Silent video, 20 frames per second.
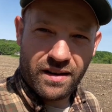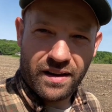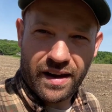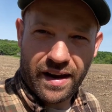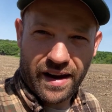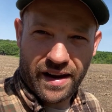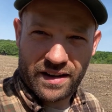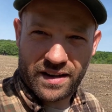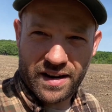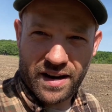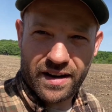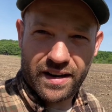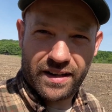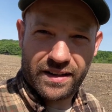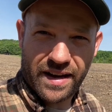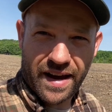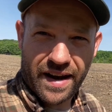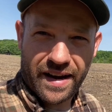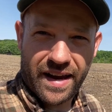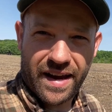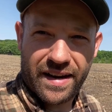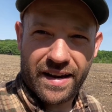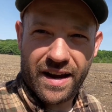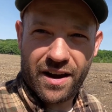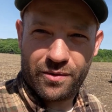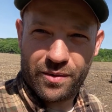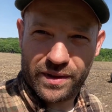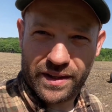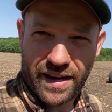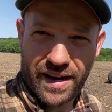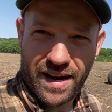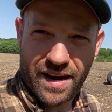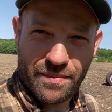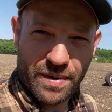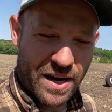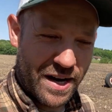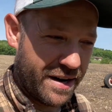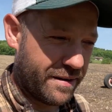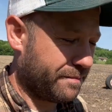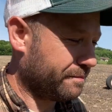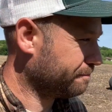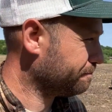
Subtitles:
and cutting that hay down with the hay bind.